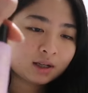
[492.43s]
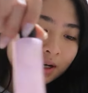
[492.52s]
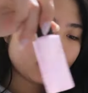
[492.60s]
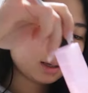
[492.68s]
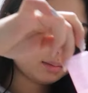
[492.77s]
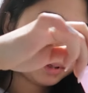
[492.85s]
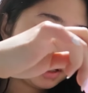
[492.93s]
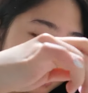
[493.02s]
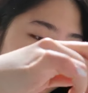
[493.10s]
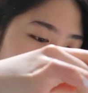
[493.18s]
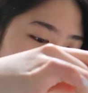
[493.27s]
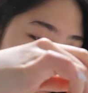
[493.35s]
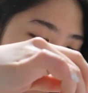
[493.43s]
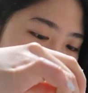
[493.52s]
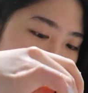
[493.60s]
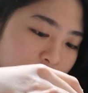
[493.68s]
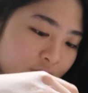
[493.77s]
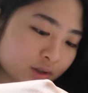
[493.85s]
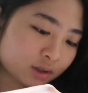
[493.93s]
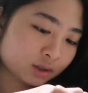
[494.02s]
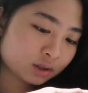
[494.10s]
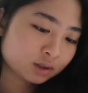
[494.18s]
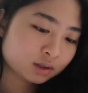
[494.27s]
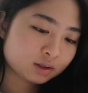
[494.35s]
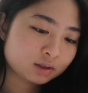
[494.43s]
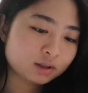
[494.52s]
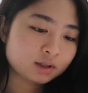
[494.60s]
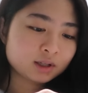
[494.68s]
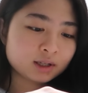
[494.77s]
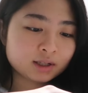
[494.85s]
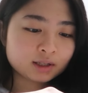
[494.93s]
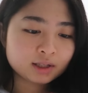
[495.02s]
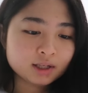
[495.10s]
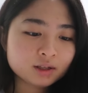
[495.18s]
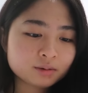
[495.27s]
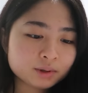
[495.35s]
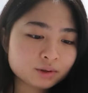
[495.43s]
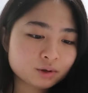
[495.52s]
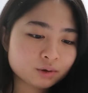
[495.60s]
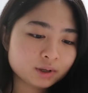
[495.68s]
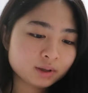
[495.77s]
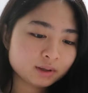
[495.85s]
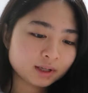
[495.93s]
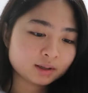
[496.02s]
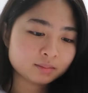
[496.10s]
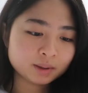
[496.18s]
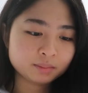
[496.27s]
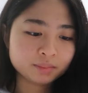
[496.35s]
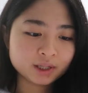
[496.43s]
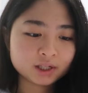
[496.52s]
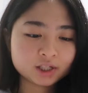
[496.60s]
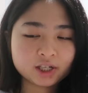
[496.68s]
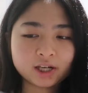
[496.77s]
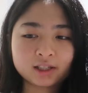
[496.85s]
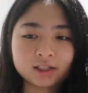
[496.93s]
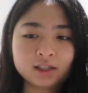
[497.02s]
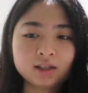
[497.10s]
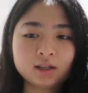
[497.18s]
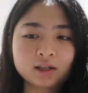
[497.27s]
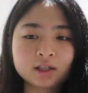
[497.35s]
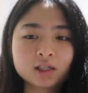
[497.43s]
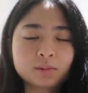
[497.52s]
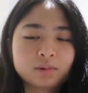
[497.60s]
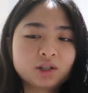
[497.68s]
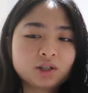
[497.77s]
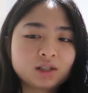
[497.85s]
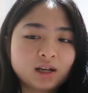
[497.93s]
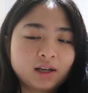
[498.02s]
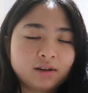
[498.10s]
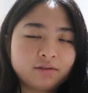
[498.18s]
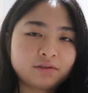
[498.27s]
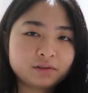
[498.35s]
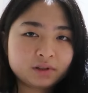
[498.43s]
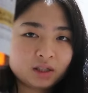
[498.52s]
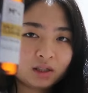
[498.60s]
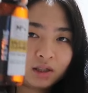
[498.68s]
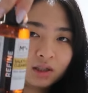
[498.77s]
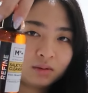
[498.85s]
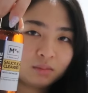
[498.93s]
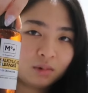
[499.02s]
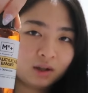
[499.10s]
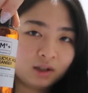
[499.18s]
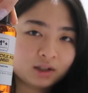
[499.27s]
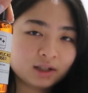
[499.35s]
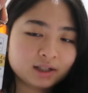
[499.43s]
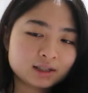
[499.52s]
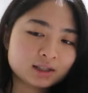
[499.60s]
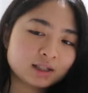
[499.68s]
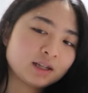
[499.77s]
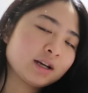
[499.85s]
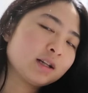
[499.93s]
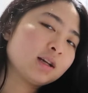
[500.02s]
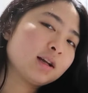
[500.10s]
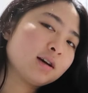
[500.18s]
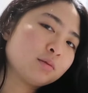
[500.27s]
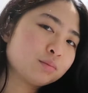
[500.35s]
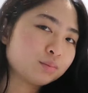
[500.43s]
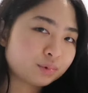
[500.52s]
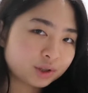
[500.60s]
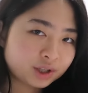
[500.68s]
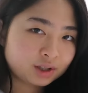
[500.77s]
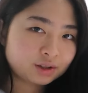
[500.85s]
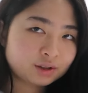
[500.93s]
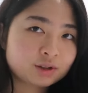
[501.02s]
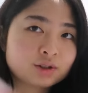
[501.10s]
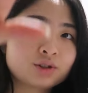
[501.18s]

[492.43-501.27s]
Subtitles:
Eye makeup remover. These will go in like my big checked in luggage, because I have smaller like skincare that I'll bring